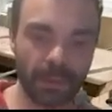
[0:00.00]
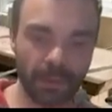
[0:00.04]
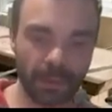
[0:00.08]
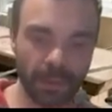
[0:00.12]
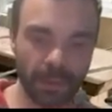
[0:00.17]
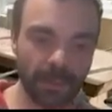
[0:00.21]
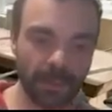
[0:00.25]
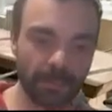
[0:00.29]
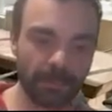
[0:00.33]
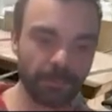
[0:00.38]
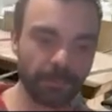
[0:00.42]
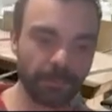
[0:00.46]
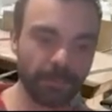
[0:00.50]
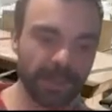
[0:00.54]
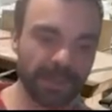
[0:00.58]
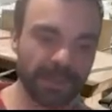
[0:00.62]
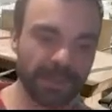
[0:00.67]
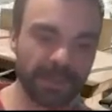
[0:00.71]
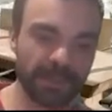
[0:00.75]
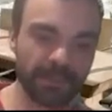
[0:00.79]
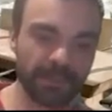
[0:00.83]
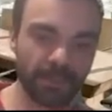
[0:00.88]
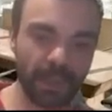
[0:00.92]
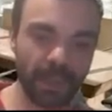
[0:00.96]

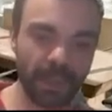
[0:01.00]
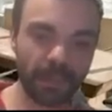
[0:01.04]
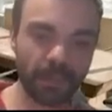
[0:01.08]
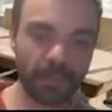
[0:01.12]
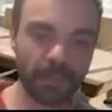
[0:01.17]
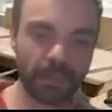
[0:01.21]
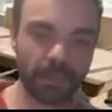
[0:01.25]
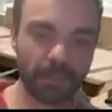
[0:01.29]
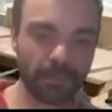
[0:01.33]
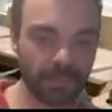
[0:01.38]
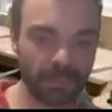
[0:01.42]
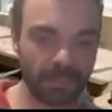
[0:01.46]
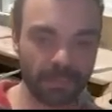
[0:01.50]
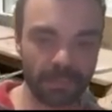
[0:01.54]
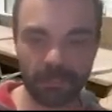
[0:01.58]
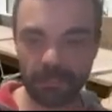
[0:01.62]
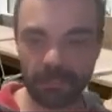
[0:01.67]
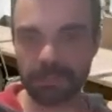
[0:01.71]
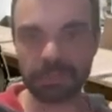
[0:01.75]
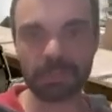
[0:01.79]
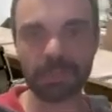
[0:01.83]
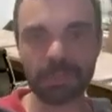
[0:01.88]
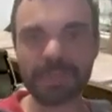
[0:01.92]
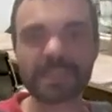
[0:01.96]
Well,
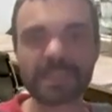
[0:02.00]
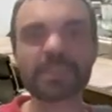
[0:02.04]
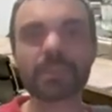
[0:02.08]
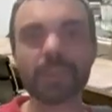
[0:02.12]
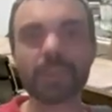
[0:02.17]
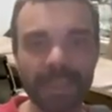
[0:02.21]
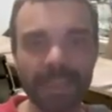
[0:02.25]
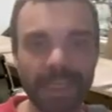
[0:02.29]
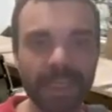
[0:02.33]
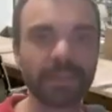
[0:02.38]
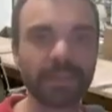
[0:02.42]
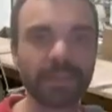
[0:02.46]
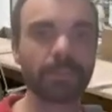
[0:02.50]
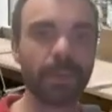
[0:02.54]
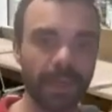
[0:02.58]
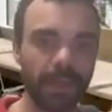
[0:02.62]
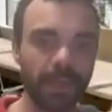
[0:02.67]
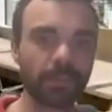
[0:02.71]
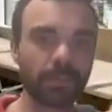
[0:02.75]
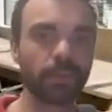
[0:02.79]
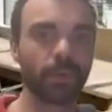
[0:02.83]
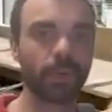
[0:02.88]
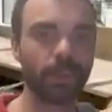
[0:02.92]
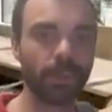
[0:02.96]
it's not yet a
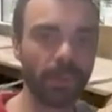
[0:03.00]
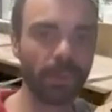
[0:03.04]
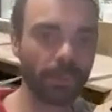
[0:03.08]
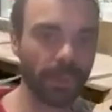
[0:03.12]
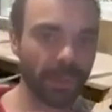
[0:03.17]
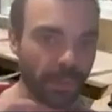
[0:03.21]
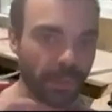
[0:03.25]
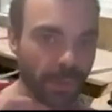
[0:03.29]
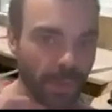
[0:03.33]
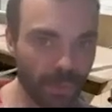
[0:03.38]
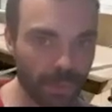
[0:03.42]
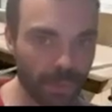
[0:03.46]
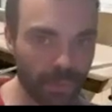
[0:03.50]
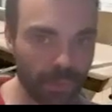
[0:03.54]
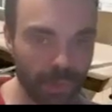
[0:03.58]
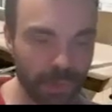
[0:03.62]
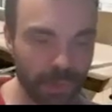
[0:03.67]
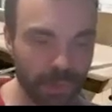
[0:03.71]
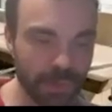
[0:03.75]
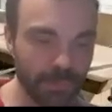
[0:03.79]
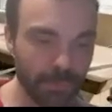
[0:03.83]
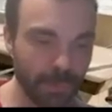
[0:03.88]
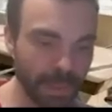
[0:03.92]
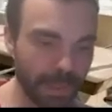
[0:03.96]
planning problem, but you can
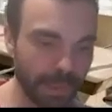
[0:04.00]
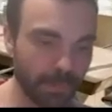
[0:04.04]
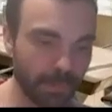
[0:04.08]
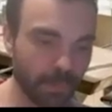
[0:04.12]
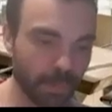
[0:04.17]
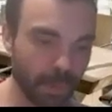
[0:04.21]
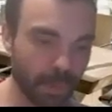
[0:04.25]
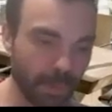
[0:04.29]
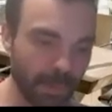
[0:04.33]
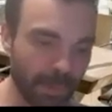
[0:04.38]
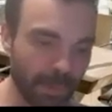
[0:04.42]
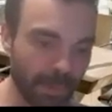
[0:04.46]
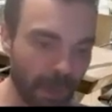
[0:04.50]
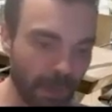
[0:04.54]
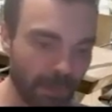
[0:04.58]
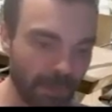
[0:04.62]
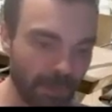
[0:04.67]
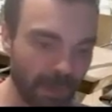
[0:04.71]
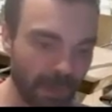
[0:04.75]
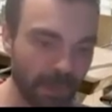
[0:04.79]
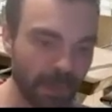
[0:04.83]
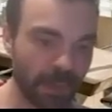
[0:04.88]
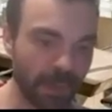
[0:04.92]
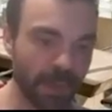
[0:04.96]
turn a planning problem out
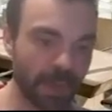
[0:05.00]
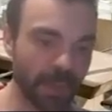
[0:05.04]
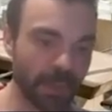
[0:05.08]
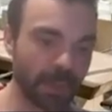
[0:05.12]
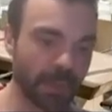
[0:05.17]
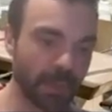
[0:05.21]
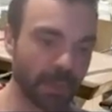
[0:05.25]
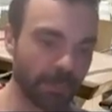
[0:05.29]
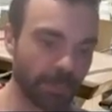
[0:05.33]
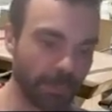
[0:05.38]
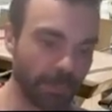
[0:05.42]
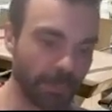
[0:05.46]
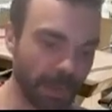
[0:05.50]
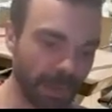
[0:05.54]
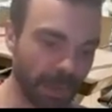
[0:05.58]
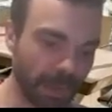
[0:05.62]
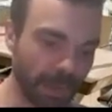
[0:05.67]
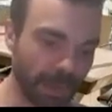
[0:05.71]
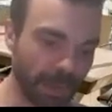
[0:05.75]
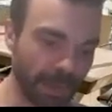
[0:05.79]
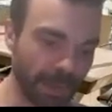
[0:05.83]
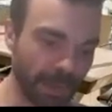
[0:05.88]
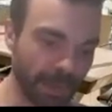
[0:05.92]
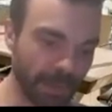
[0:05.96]
of it
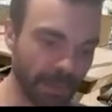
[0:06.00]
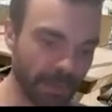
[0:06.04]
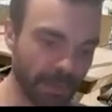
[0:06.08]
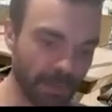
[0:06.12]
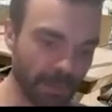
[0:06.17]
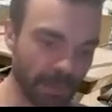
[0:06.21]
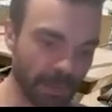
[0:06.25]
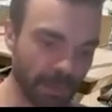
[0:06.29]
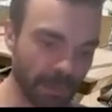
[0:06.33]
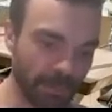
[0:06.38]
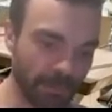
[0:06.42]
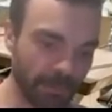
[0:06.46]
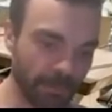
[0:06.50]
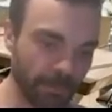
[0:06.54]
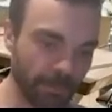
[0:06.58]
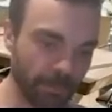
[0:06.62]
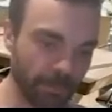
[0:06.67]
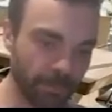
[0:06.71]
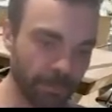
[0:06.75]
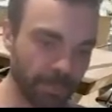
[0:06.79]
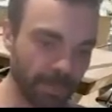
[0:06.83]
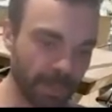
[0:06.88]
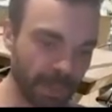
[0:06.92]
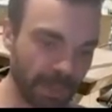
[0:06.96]
by
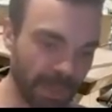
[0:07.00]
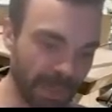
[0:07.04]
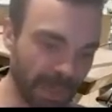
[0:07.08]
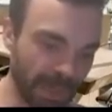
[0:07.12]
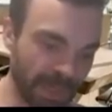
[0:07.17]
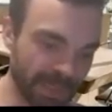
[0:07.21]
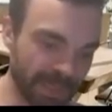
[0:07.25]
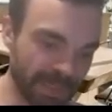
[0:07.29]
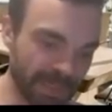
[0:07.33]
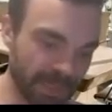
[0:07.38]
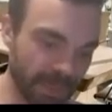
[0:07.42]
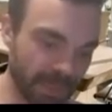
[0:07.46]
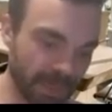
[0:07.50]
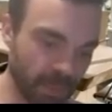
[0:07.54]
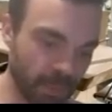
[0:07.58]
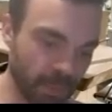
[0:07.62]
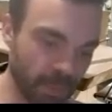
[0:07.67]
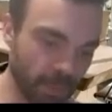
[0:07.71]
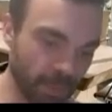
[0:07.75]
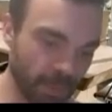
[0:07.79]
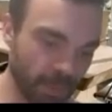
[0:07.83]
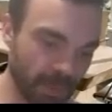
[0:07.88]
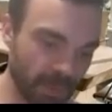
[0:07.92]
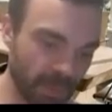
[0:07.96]
asking
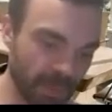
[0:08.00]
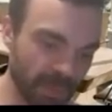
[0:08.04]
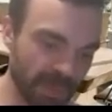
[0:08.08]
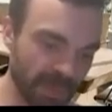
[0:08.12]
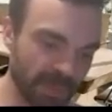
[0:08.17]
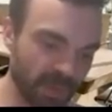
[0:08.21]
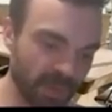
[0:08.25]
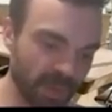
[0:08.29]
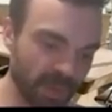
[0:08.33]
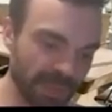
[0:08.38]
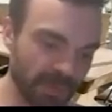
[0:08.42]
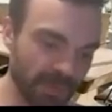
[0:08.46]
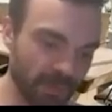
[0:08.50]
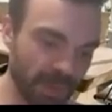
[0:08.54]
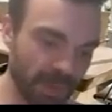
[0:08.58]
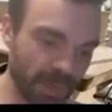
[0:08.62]
to produce just